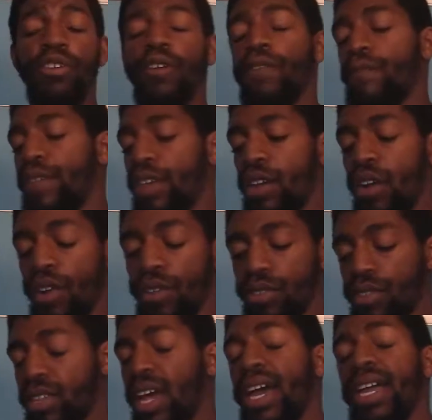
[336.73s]
your feet aren't
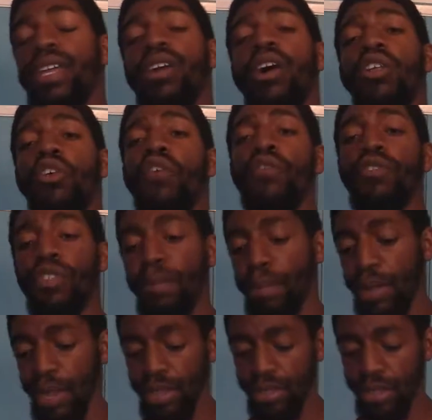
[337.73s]
sliding all over the
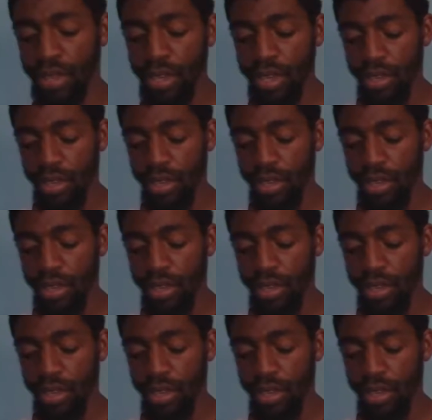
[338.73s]
place.